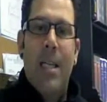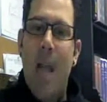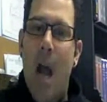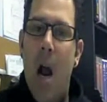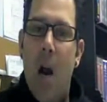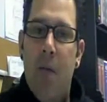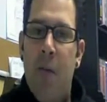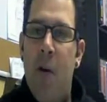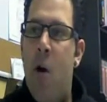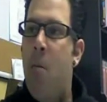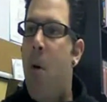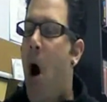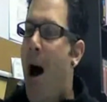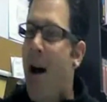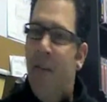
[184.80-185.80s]

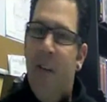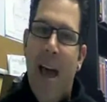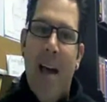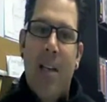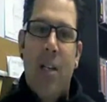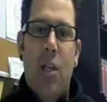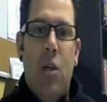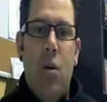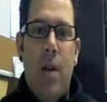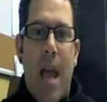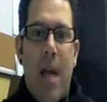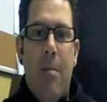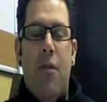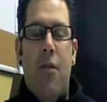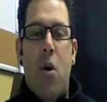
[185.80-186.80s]
styrofoam, off gases, you
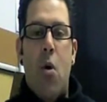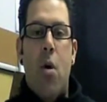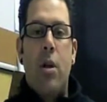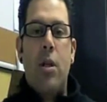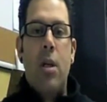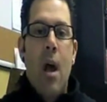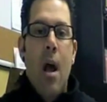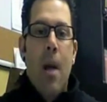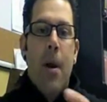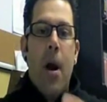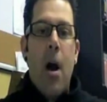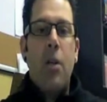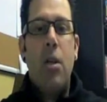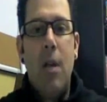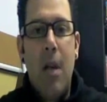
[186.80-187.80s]
name it, of course, but
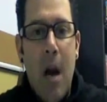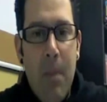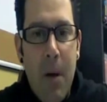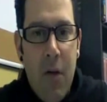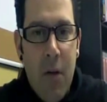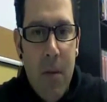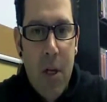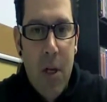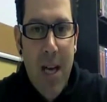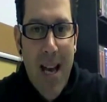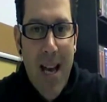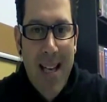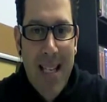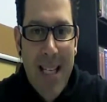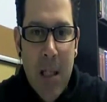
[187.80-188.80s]
also they're coming from the
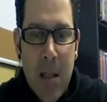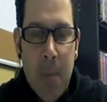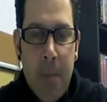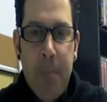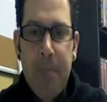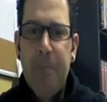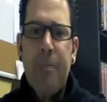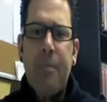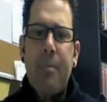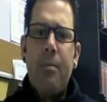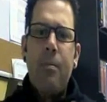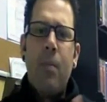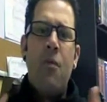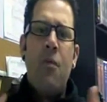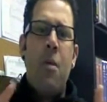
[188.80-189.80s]
GI system,
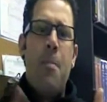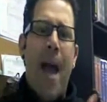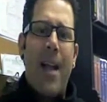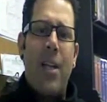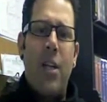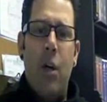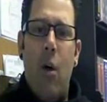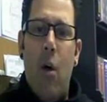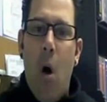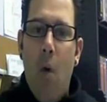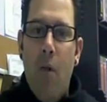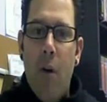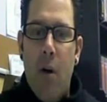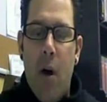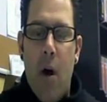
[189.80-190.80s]
from bacterial
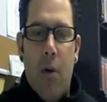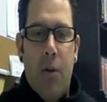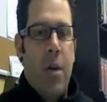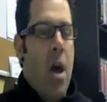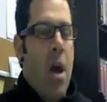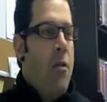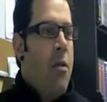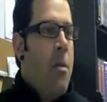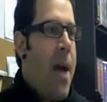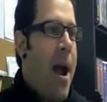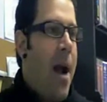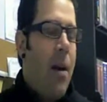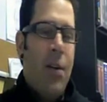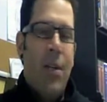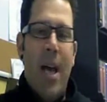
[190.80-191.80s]
overgrowths, from
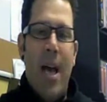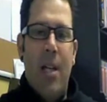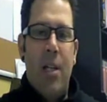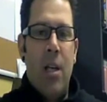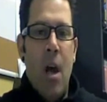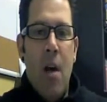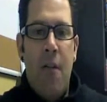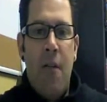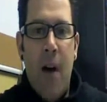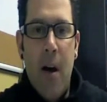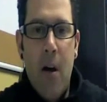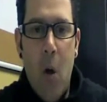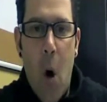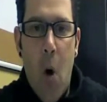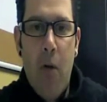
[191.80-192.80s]
parasites,
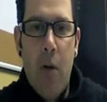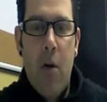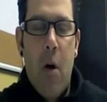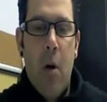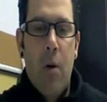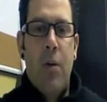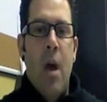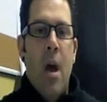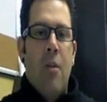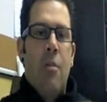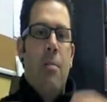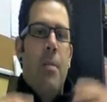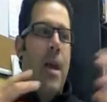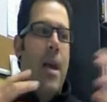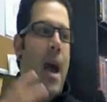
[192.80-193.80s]
fungal overgrowths,
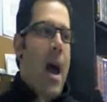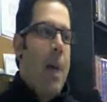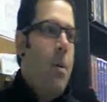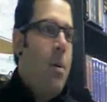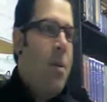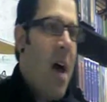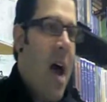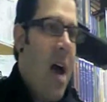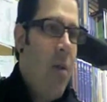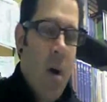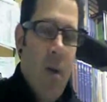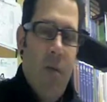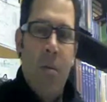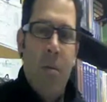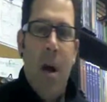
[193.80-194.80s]
from being
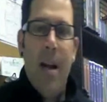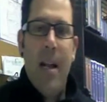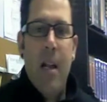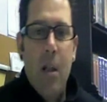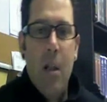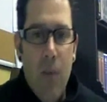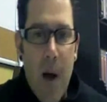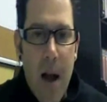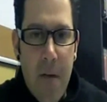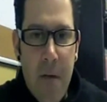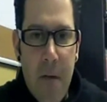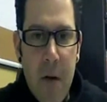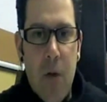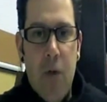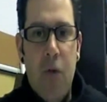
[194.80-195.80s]
hypothyroid, from not eating the right
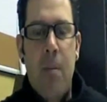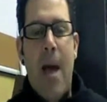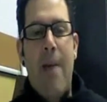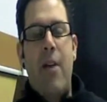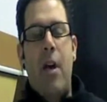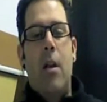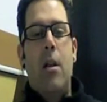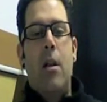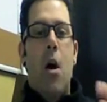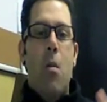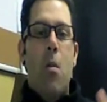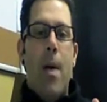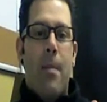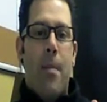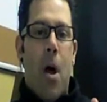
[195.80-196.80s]
foods, from having a low
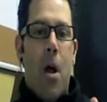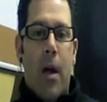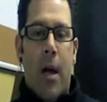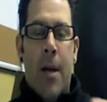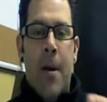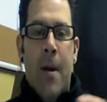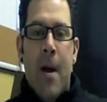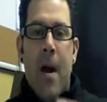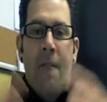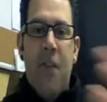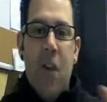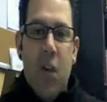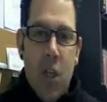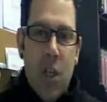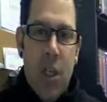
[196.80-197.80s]
metabolic
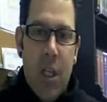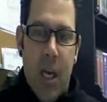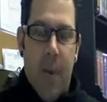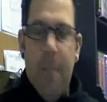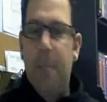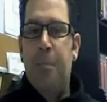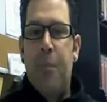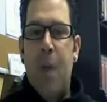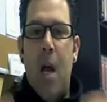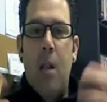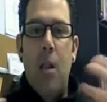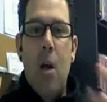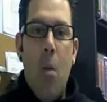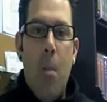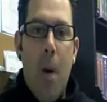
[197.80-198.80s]
efficiency,
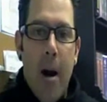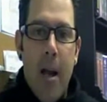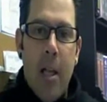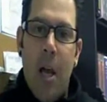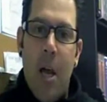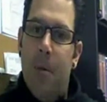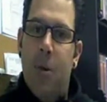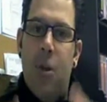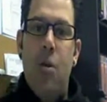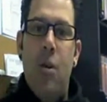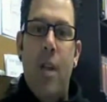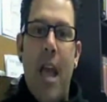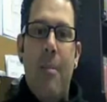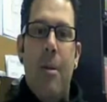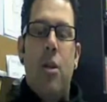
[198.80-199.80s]
low body temperature, you
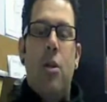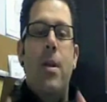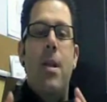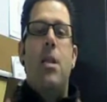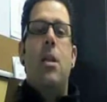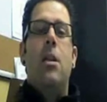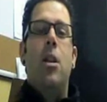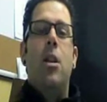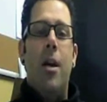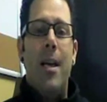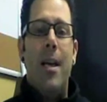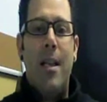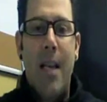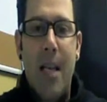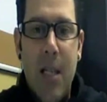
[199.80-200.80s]
name it. So we need to look
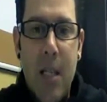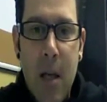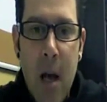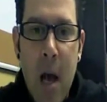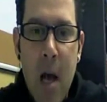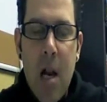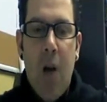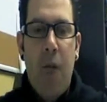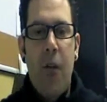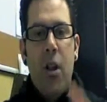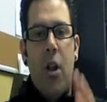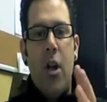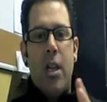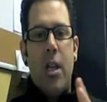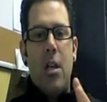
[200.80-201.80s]
at this. Now, if we
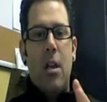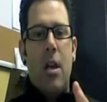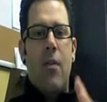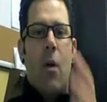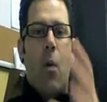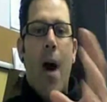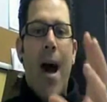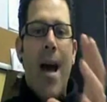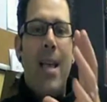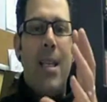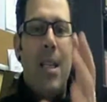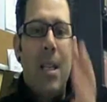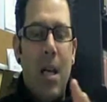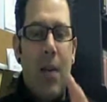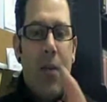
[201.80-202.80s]
look at the liver, why is
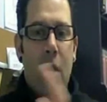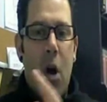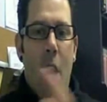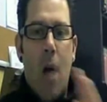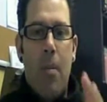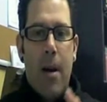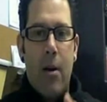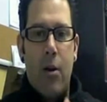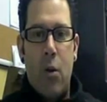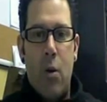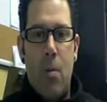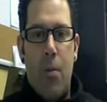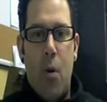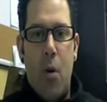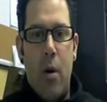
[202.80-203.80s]
the liver gallbladder so
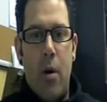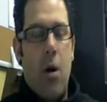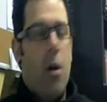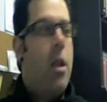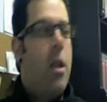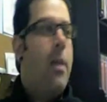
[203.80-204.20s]
important? Well, let